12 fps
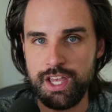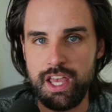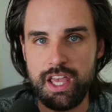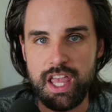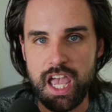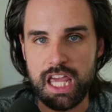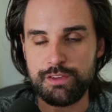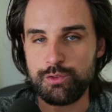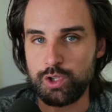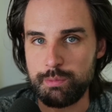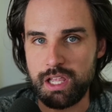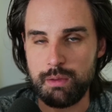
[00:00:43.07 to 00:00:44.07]
And if you
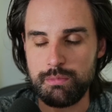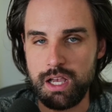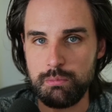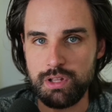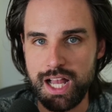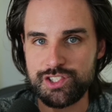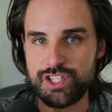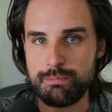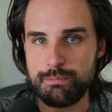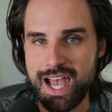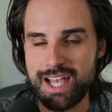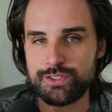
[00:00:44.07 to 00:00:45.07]
want to become blockchain
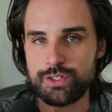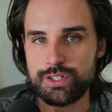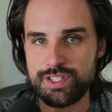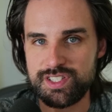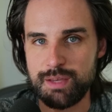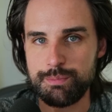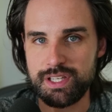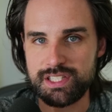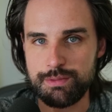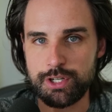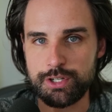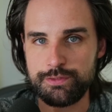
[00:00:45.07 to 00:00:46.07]
master, step by
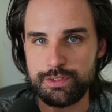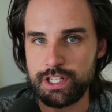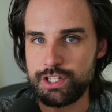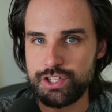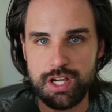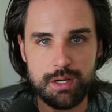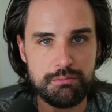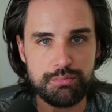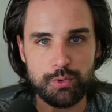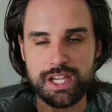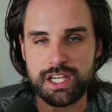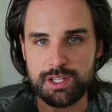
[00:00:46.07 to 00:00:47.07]
step finish,
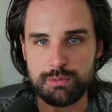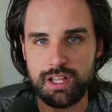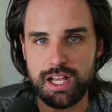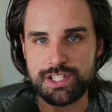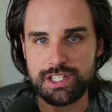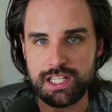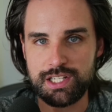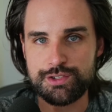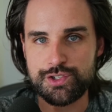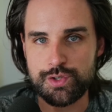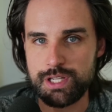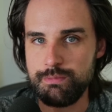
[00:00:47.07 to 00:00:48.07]
break into the blockchain
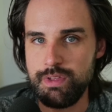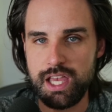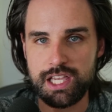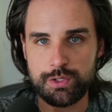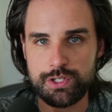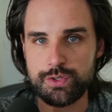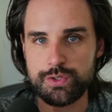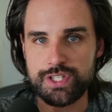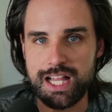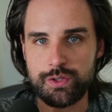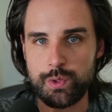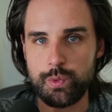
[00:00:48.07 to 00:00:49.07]
industry, increase your
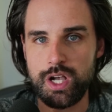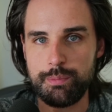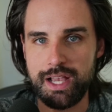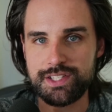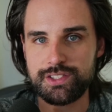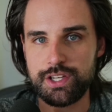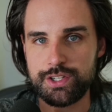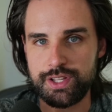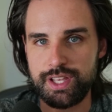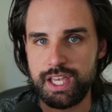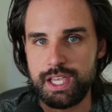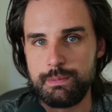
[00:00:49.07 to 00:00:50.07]
salary well past
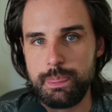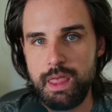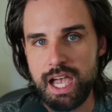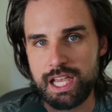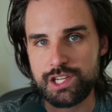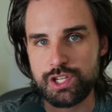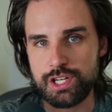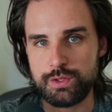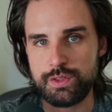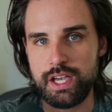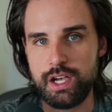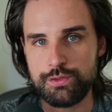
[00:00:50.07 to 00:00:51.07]
100K, I can show you how to do
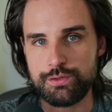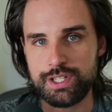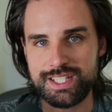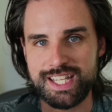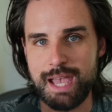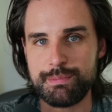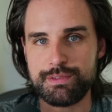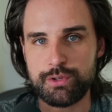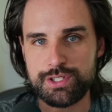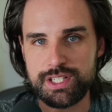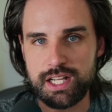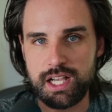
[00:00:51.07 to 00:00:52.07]
that over at
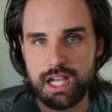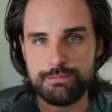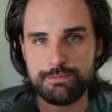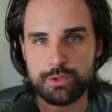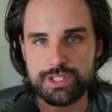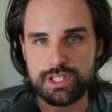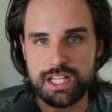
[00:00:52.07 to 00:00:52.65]
dappuniversity.com forward slash